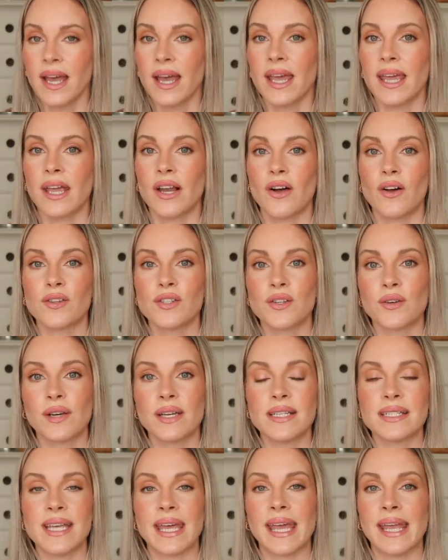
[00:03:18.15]
It also
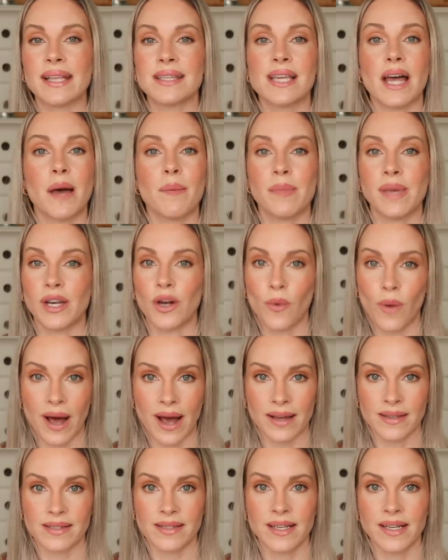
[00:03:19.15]
contains amino
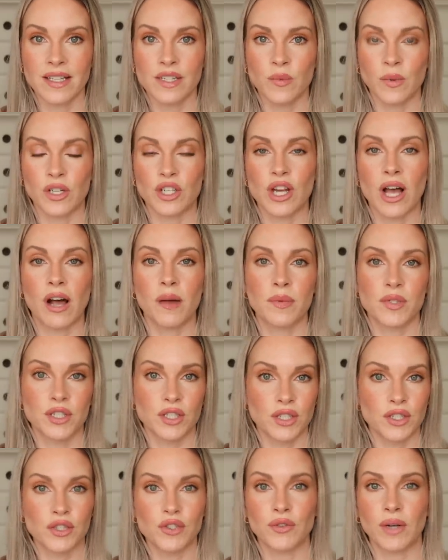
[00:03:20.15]
acids, which helps
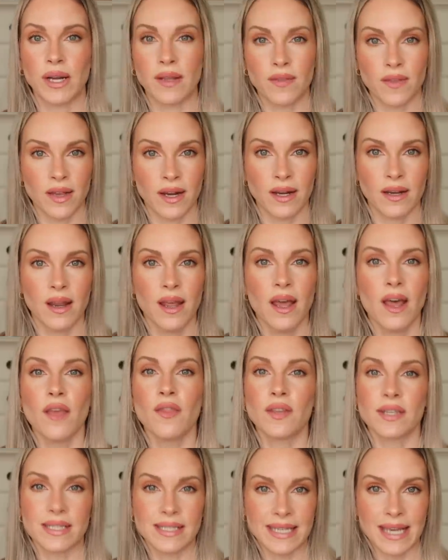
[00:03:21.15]
to strengthen
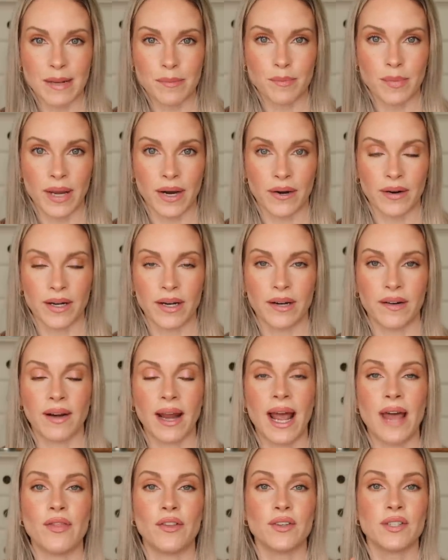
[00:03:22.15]
the skin barrier,
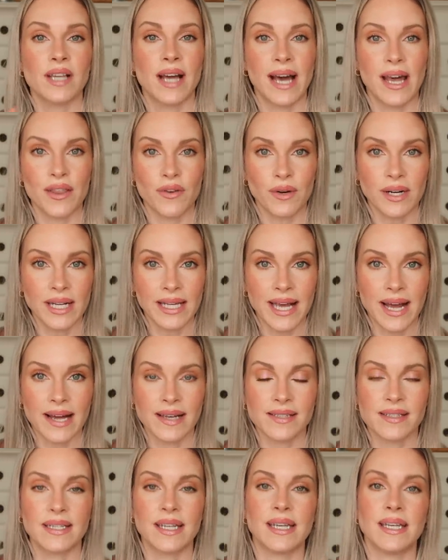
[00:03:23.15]
and there's hyaluronic
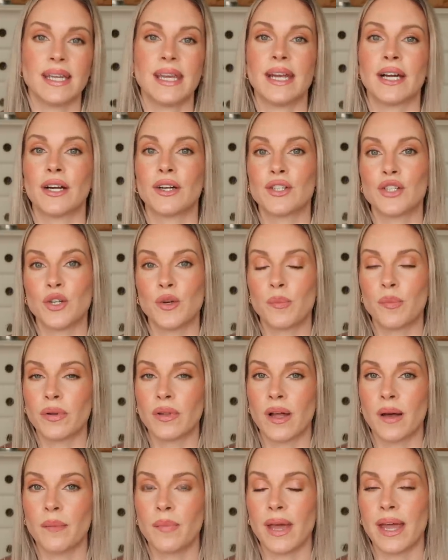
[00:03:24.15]
acid in here to
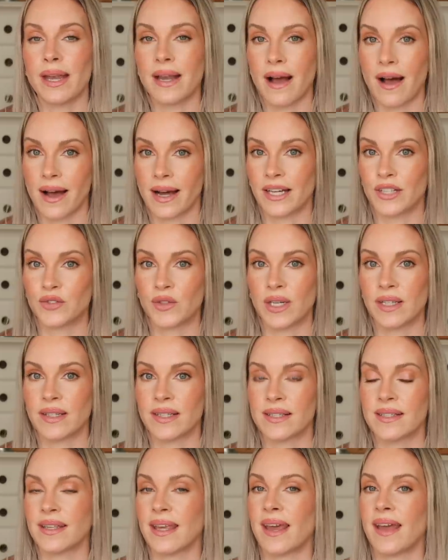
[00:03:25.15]
plump and hydrate the
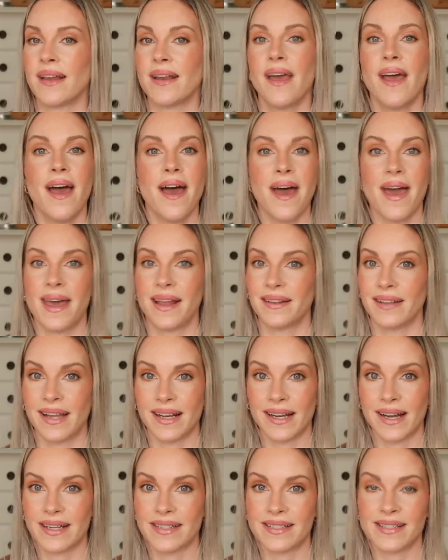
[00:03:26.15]
skin. And
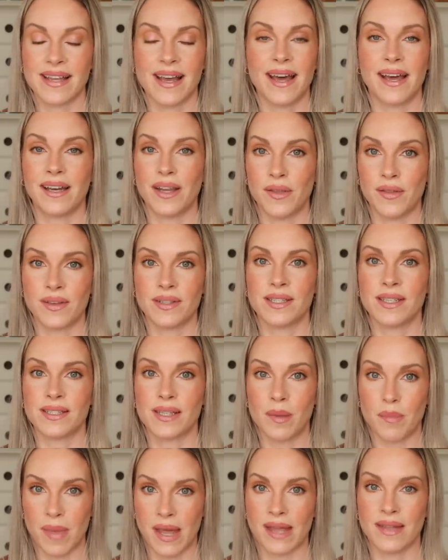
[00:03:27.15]
like I said, this is
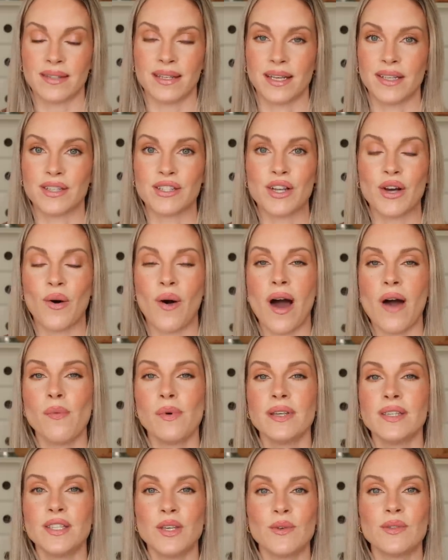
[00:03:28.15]
amazing. So I
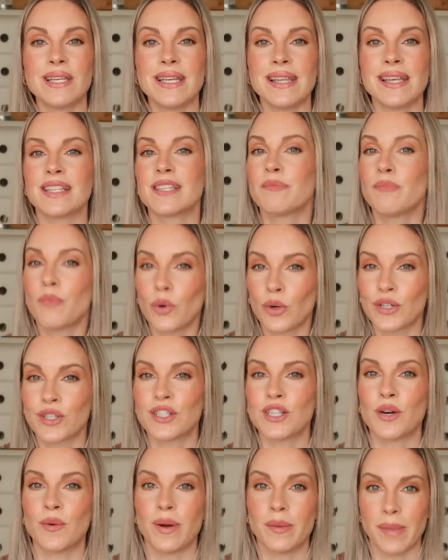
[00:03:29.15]
was using this more
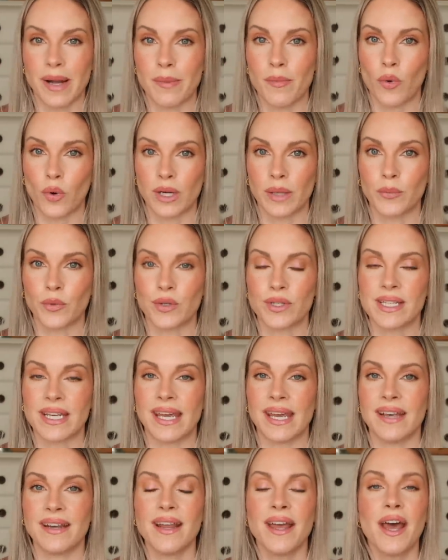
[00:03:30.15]
so in my morning
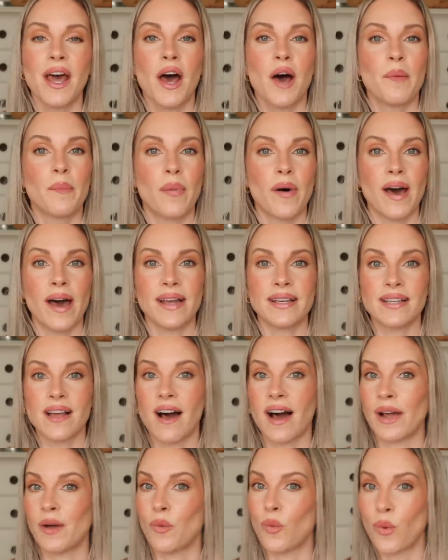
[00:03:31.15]
routine, but
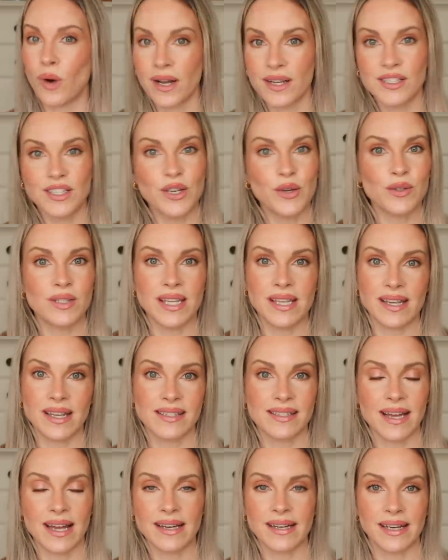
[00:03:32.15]
I was using
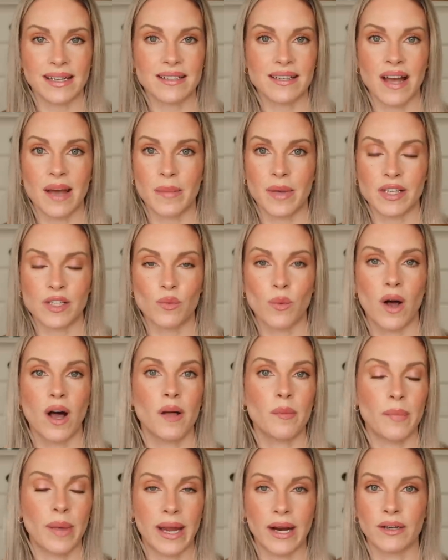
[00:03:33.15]
this at nighttime as
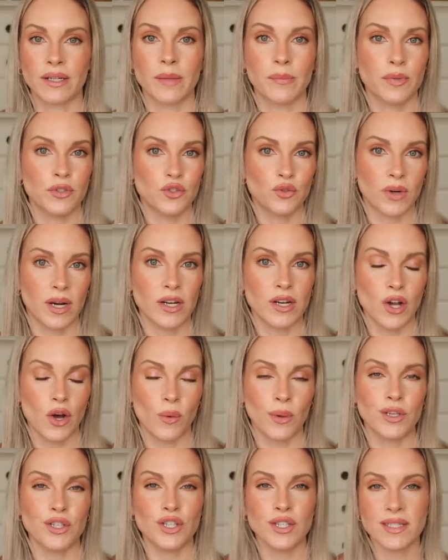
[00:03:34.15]
well, paired up with
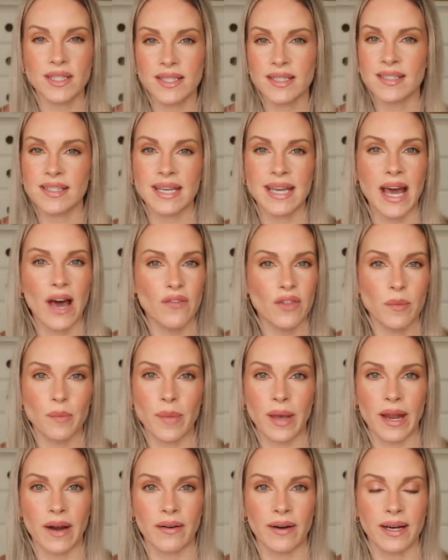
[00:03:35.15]
tretinoin, just to see how the
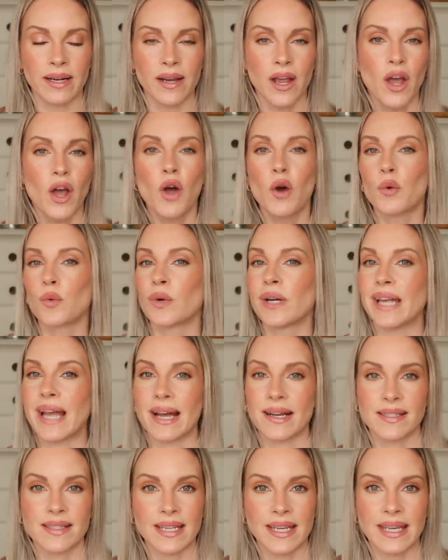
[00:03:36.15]
pairing
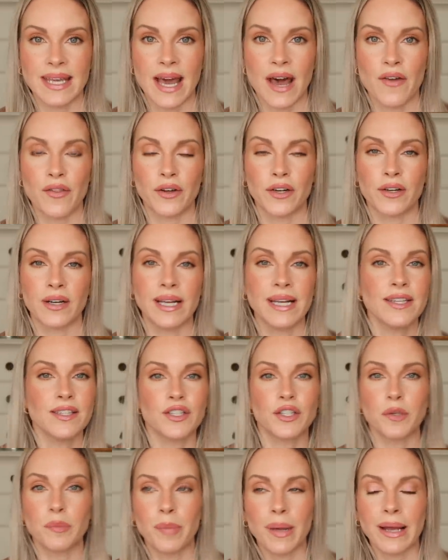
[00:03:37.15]
reacts together. Is
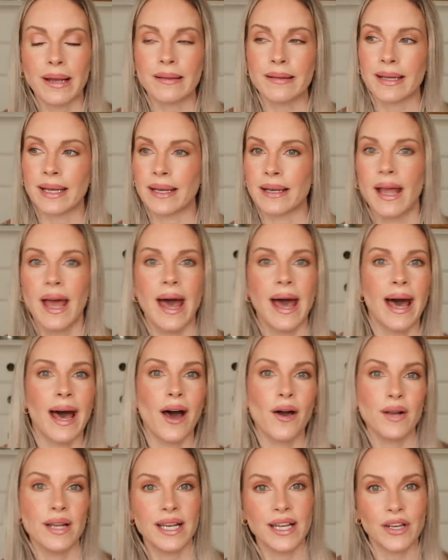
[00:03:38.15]
there pilling?
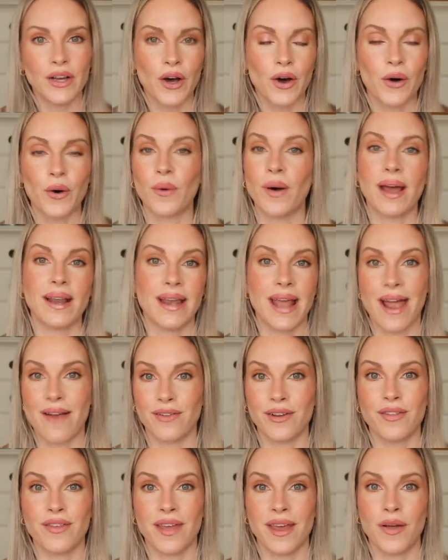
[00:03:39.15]
How did it go? And
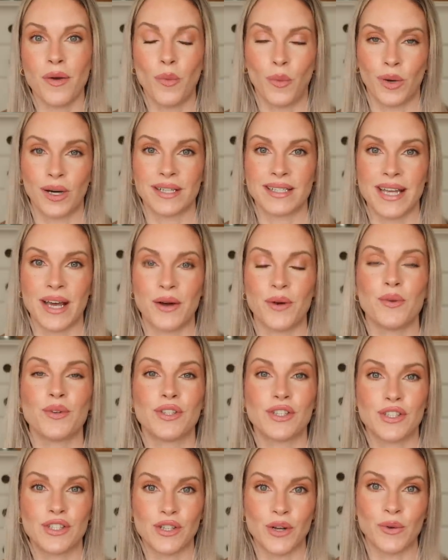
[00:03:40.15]
everything worked out
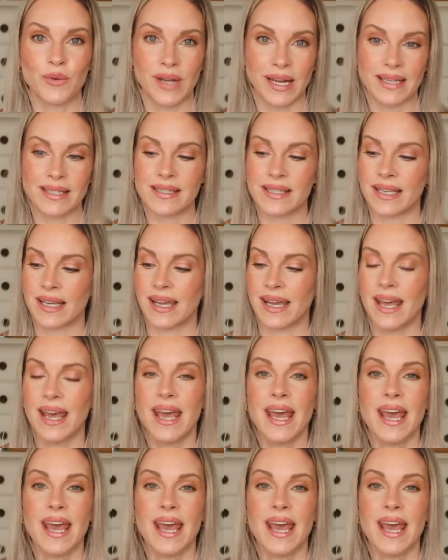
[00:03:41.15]
so nicely.